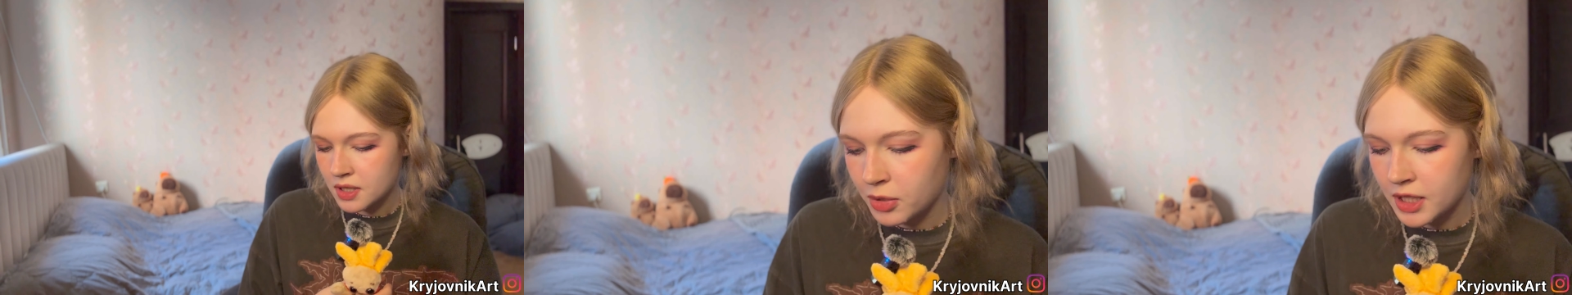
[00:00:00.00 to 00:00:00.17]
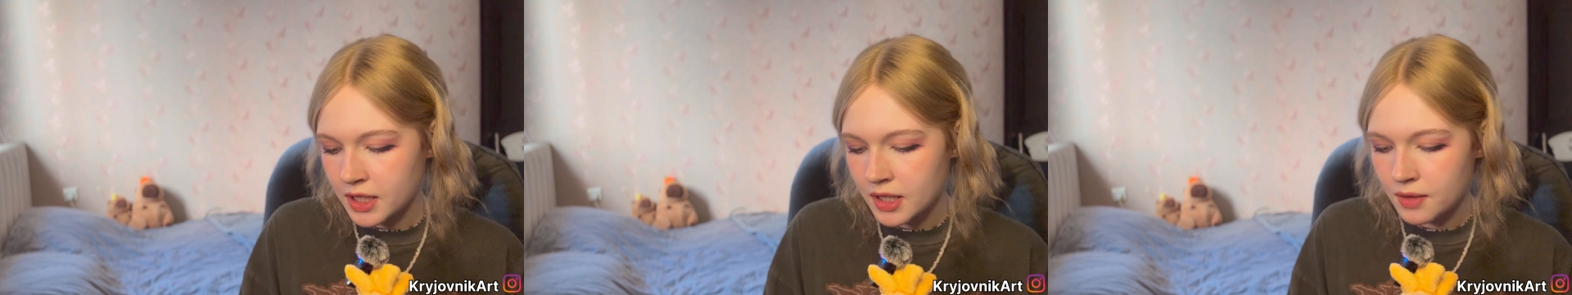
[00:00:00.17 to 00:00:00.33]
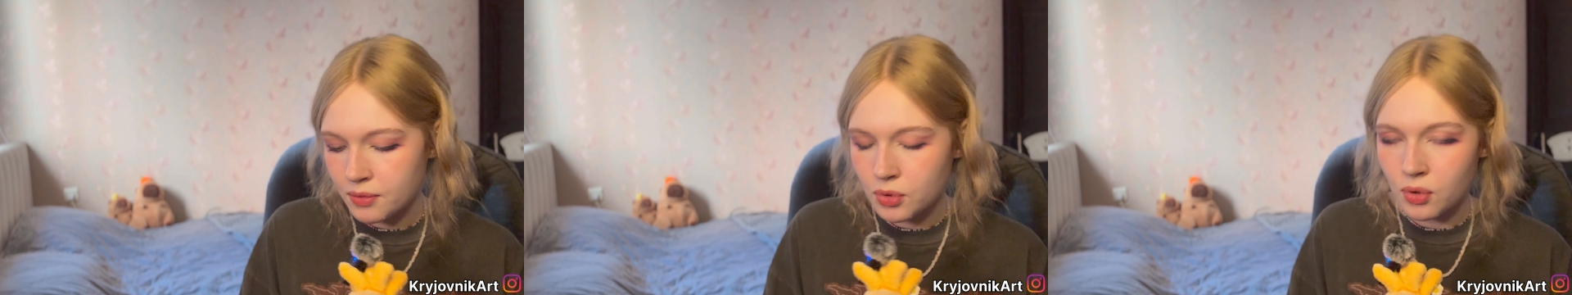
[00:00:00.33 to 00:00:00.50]

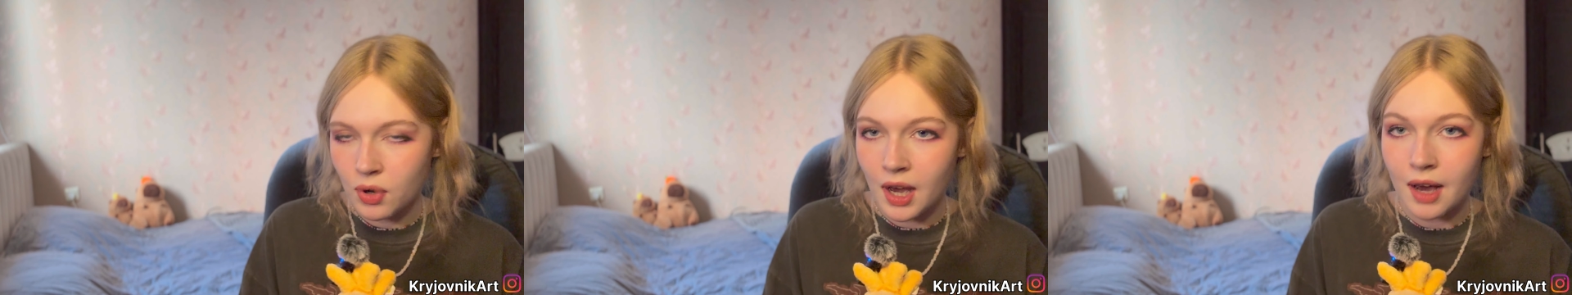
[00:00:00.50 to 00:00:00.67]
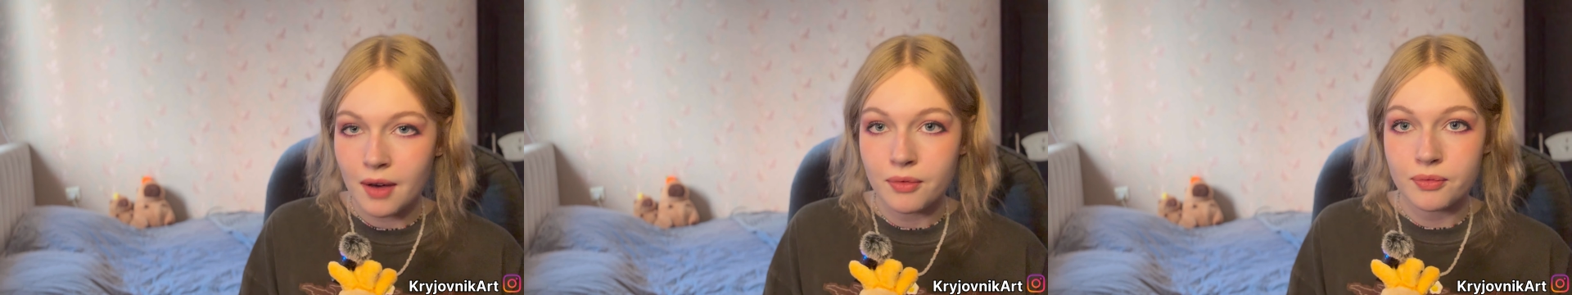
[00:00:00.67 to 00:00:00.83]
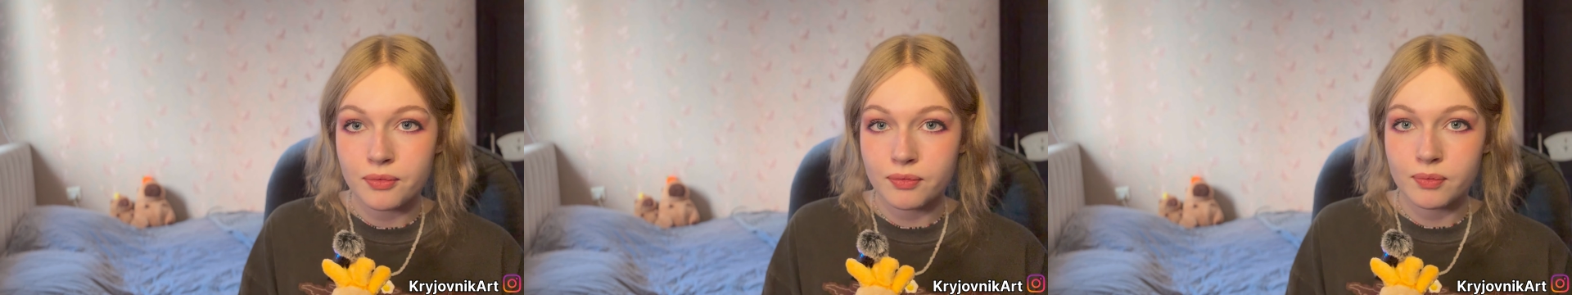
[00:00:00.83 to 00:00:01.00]
but if you
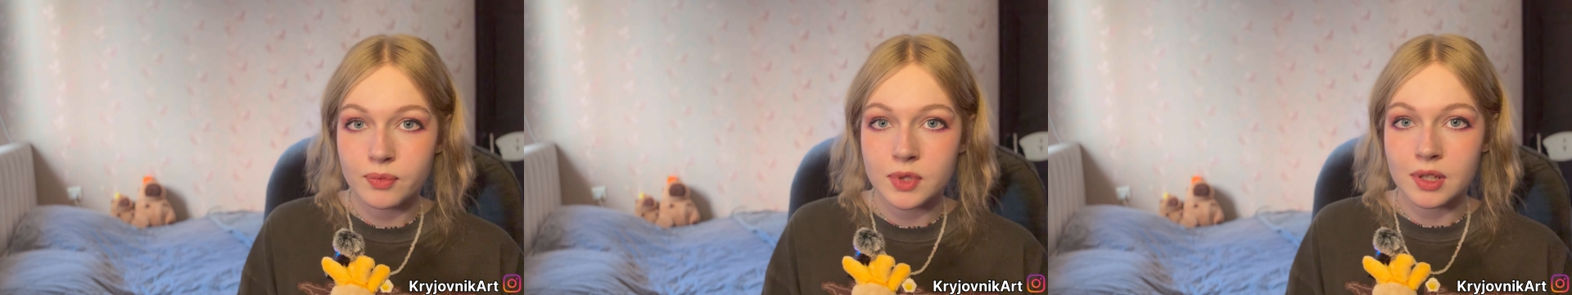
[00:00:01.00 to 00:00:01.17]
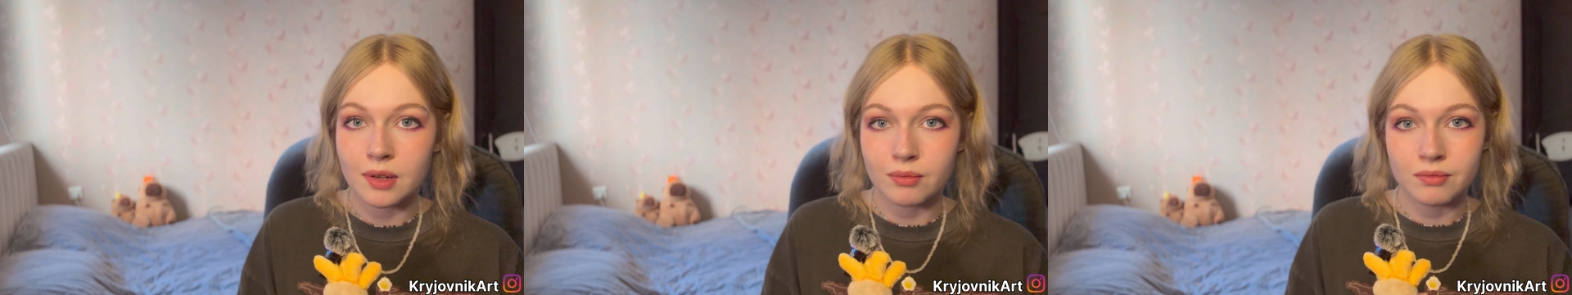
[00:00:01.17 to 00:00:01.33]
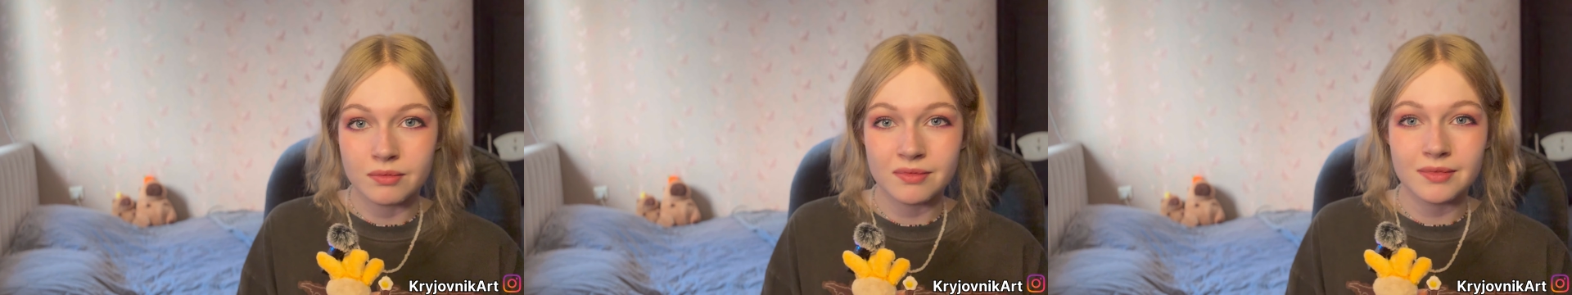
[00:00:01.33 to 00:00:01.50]
have
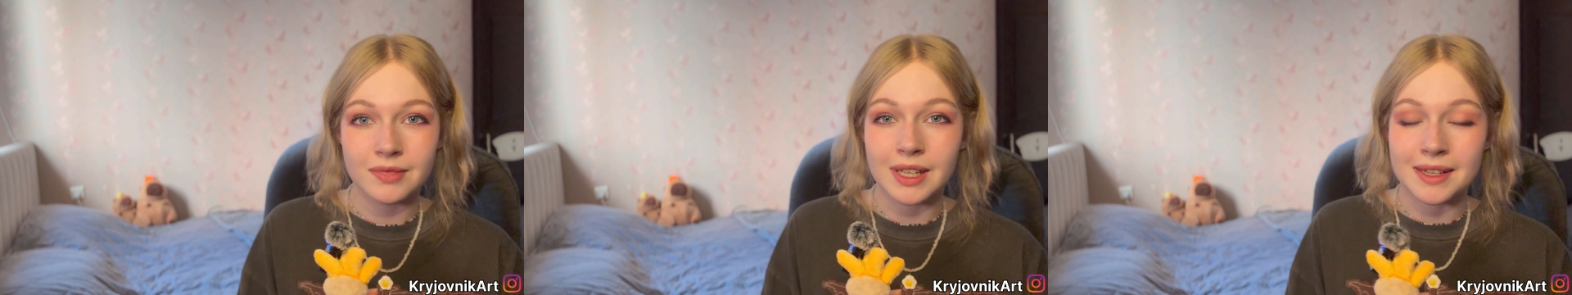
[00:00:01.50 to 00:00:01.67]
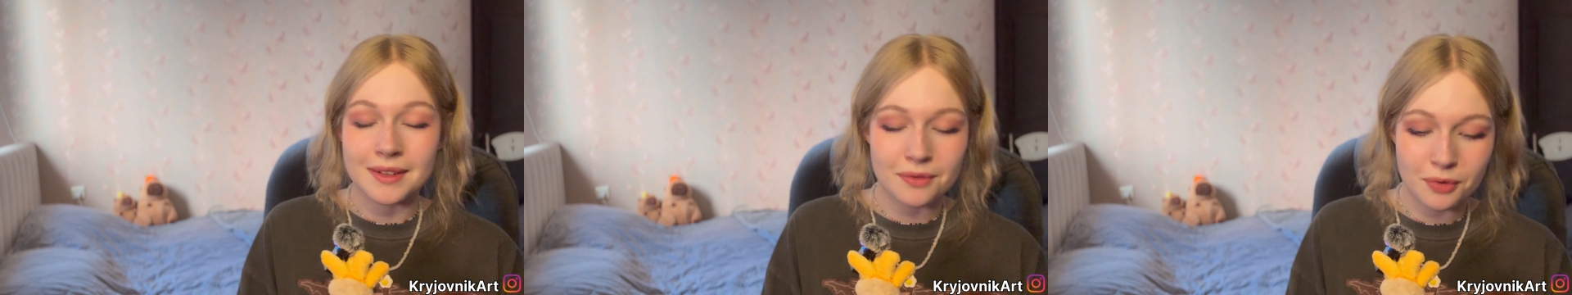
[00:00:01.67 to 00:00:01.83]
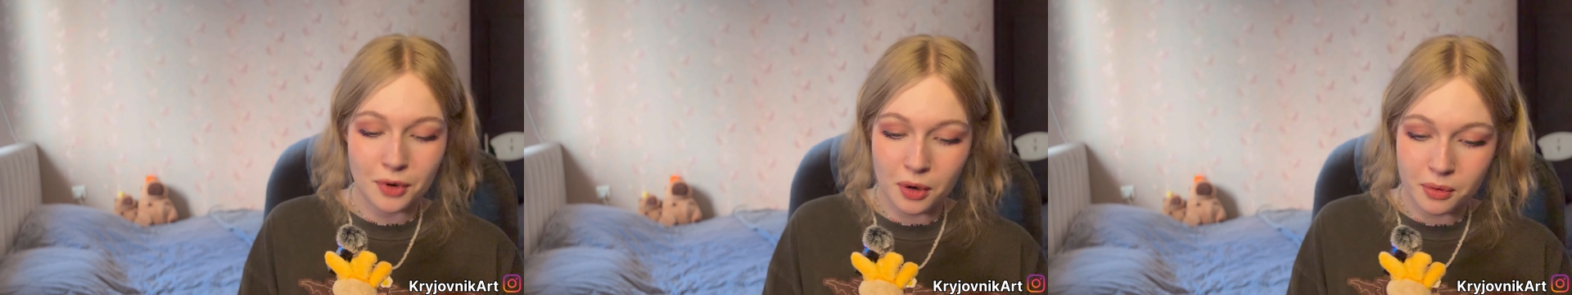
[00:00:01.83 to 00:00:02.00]
some
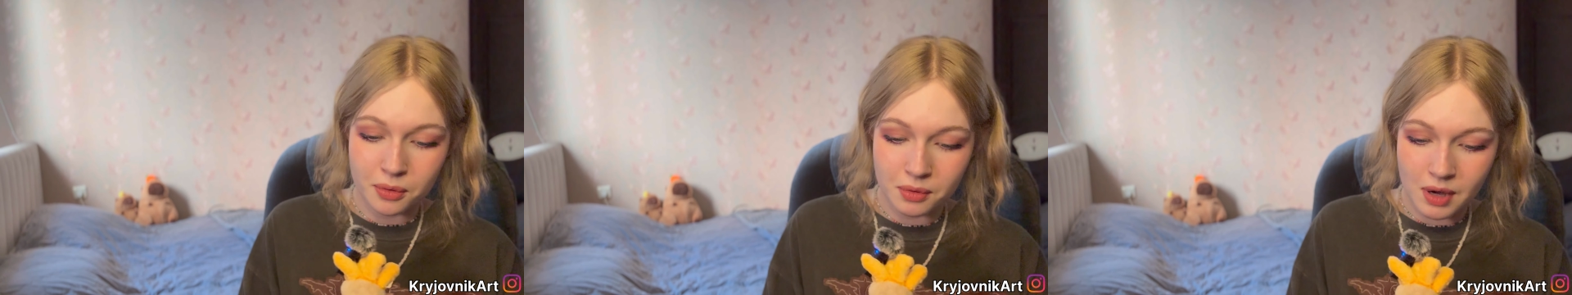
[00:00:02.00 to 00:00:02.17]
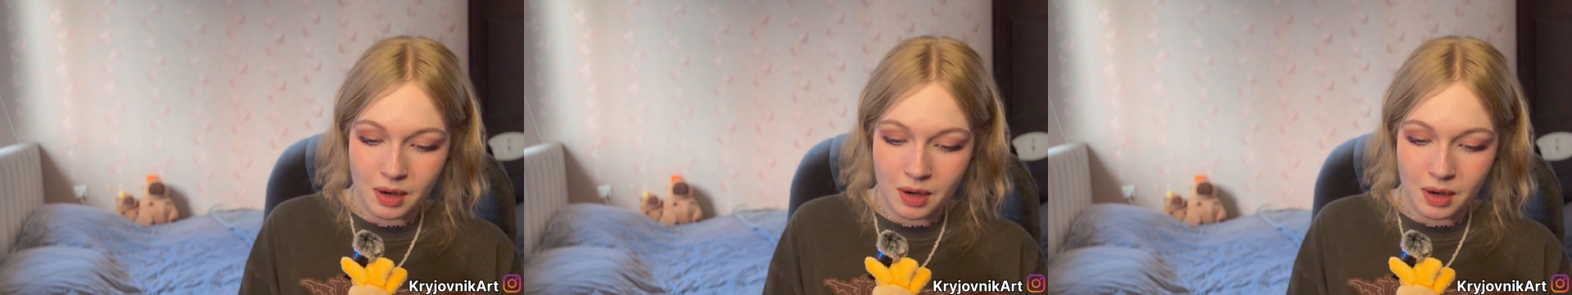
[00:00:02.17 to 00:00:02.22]
info